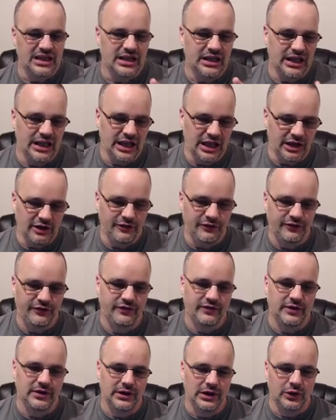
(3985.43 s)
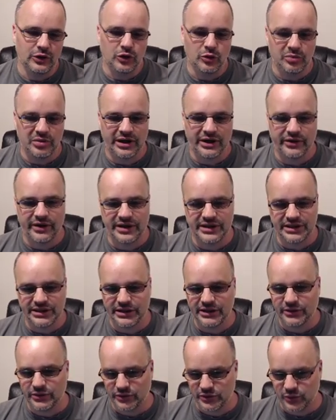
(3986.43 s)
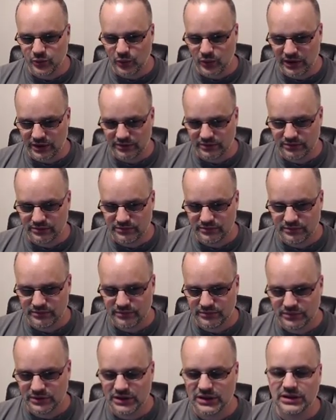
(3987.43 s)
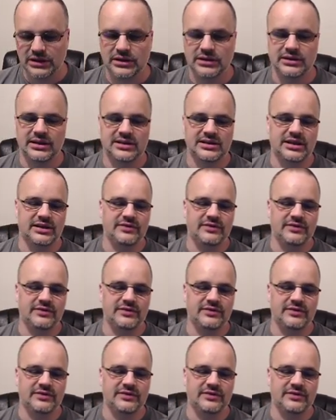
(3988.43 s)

if local player ID equals one, that's a